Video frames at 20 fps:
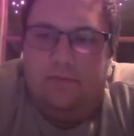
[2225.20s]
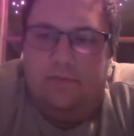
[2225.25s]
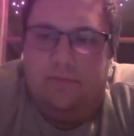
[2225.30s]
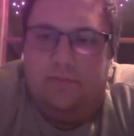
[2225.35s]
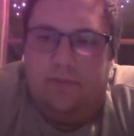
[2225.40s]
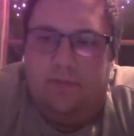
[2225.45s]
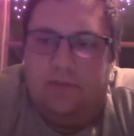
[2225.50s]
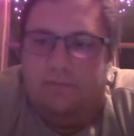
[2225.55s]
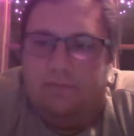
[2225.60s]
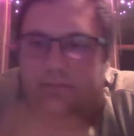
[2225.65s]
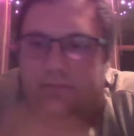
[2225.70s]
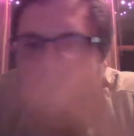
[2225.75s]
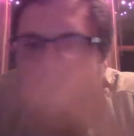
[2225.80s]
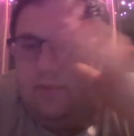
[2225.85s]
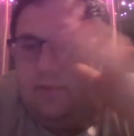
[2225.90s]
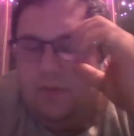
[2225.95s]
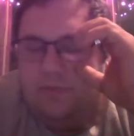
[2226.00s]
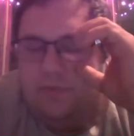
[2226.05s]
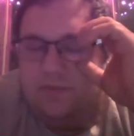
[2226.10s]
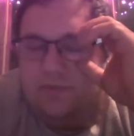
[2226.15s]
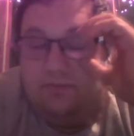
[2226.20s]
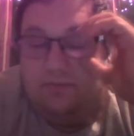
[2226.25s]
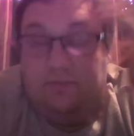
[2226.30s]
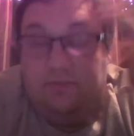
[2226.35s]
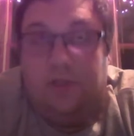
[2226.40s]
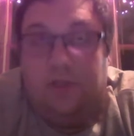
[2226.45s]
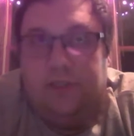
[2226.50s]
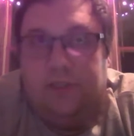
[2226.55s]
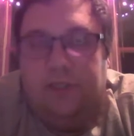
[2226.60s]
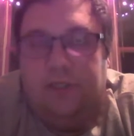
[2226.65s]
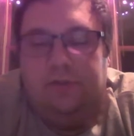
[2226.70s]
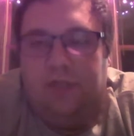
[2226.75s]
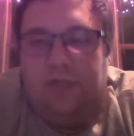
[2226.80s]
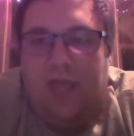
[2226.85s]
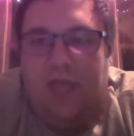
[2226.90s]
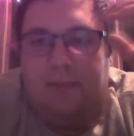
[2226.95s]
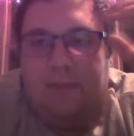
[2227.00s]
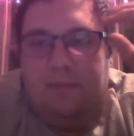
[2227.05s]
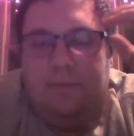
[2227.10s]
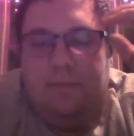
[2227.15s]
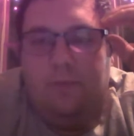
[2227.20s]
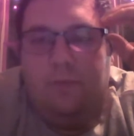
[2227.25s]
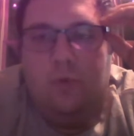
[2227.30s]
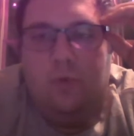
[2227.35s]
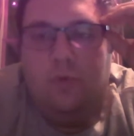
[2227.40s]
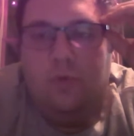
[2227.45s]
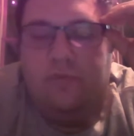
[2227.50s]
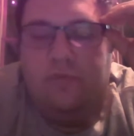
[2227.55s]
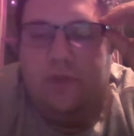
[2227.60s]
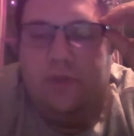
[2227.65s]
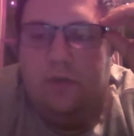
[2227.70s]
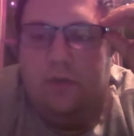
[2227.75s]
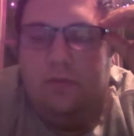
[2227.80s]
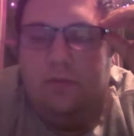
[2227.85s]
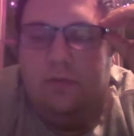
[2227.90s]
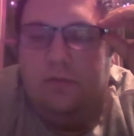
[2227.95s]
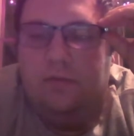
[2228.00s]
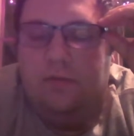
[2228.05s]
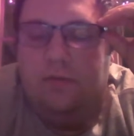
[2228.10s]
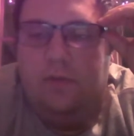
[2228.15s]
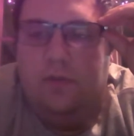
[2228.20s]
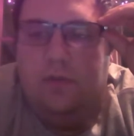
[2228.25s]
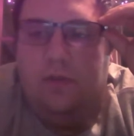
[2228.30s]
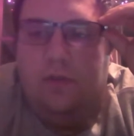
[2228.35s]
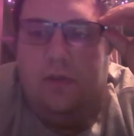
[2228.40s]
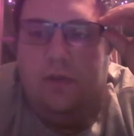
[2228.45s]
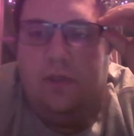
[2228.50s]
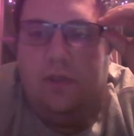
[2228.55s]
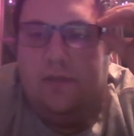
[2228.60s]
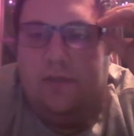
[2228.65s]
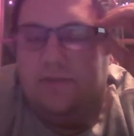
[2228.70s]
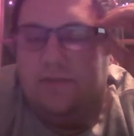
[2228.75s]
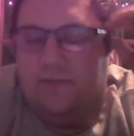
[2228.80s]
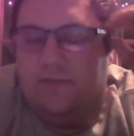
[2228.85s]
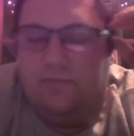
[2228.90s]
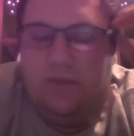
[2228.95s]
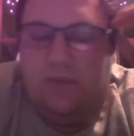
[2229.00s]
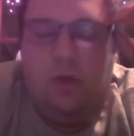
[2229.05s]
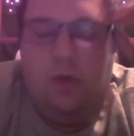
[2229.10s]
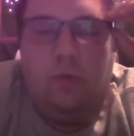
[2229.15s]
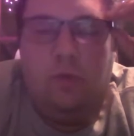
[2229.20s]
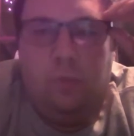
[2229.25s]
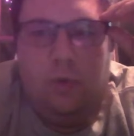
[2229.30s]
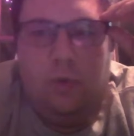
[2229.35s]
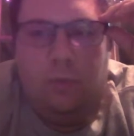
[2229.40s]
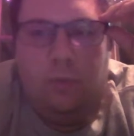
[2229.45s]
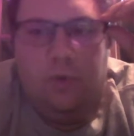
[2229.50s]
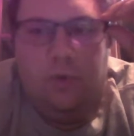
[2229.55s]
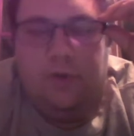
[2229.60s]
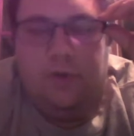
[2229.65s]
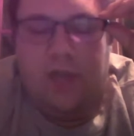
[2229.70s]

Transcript: yeah, it was clearly had been moved, because the old Woodward